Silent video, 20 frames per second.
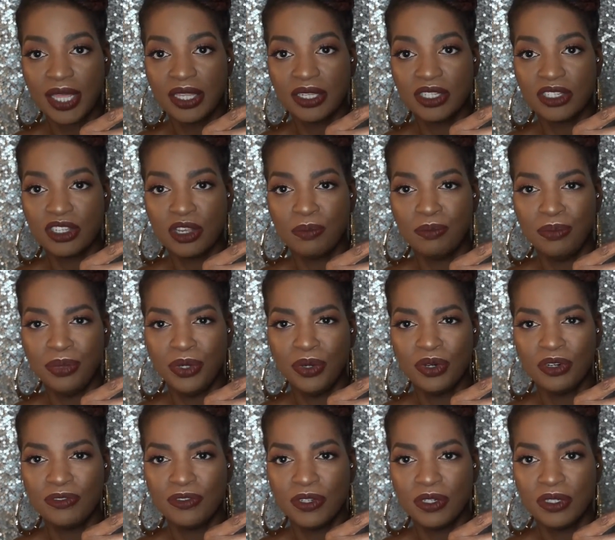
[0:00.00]
This is a
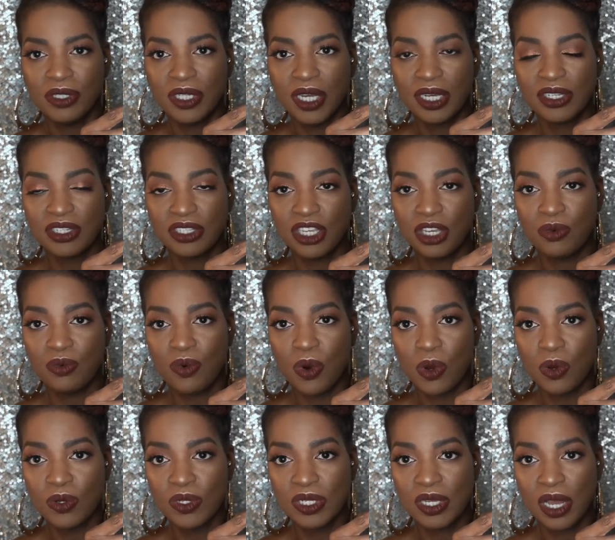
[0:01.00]
beautiful dusty
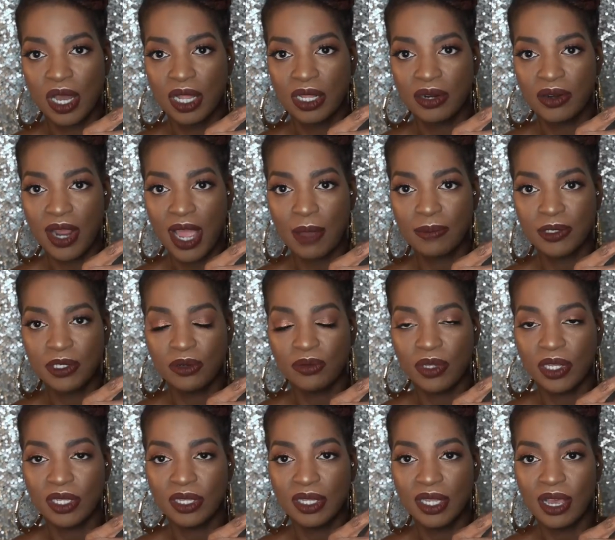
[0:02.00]
rose color. I
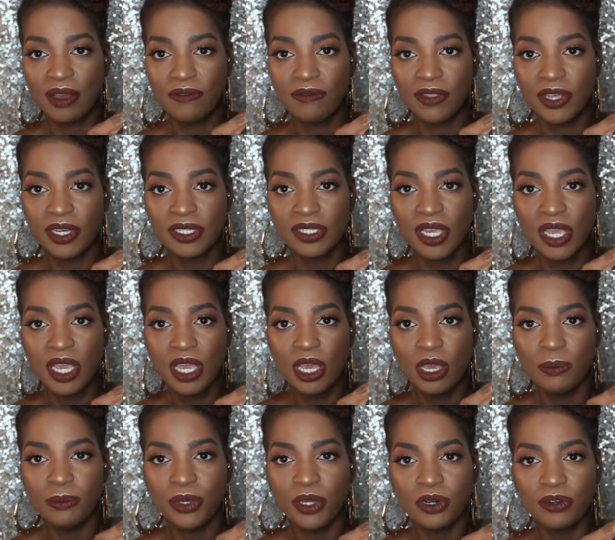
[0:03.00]
absolutely love this.
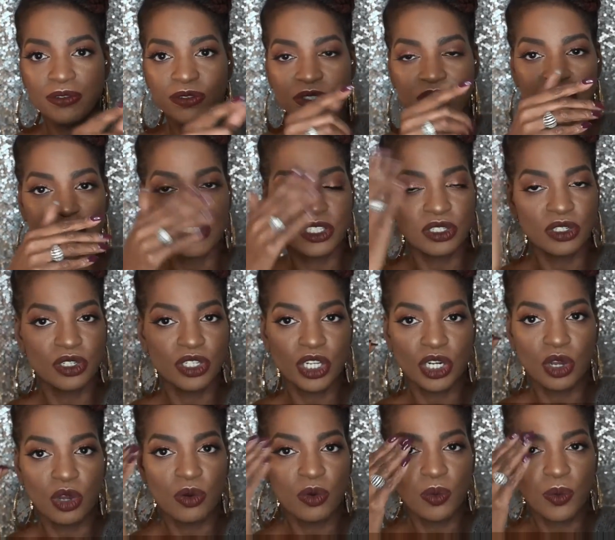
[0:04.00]
Beautiful just to,
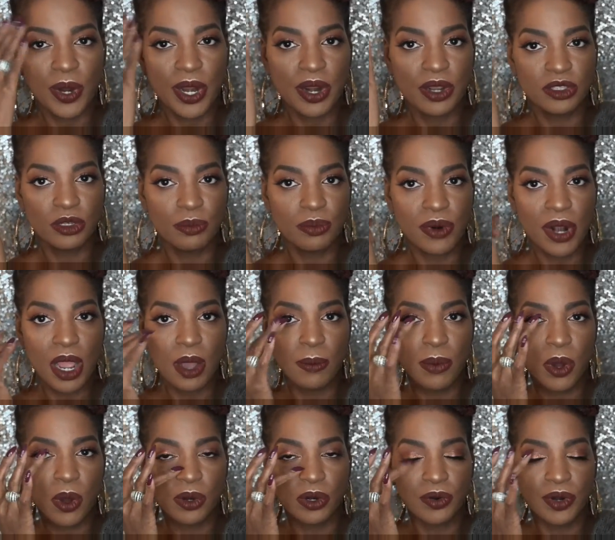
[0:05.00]
wear on the brow
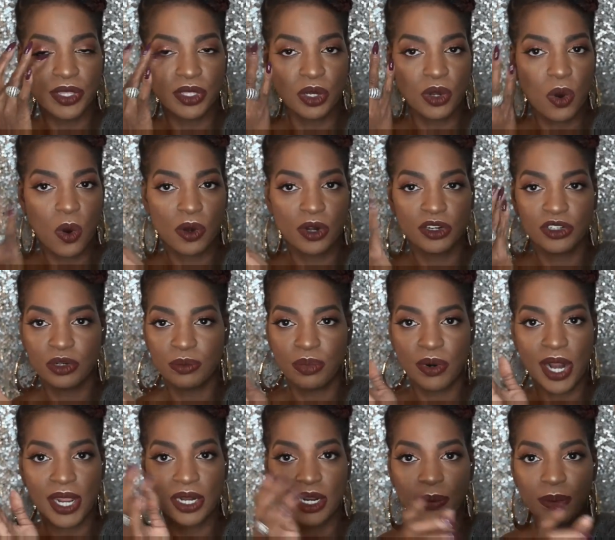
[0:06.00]
bone or in the corner to
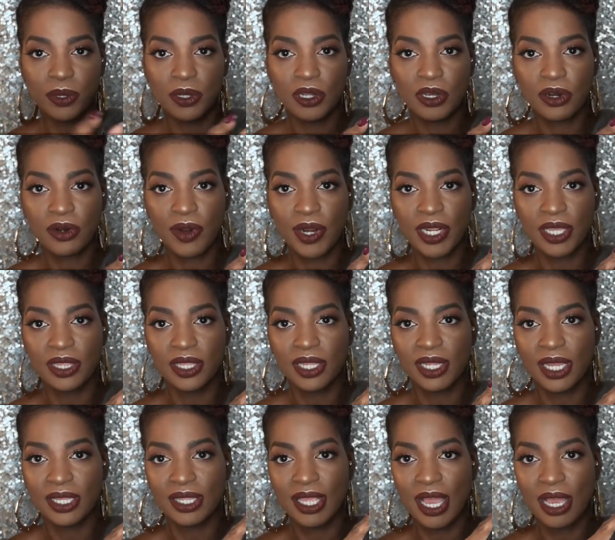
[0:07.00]
brighten up a look or anything
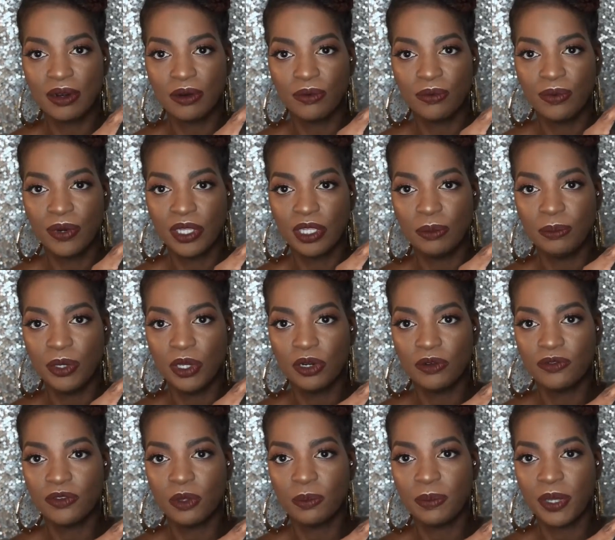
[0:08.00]
like that. A really
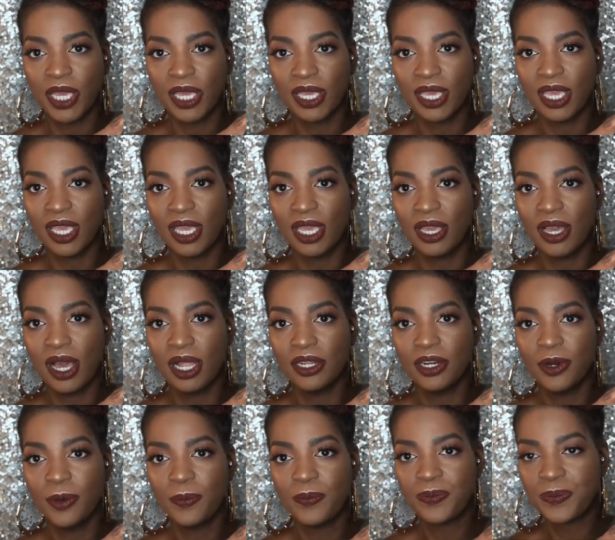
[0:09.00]
beautiful pinky
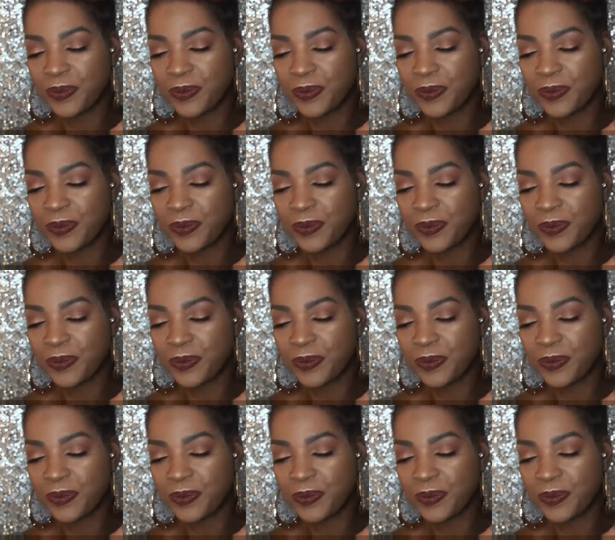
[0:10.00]
color.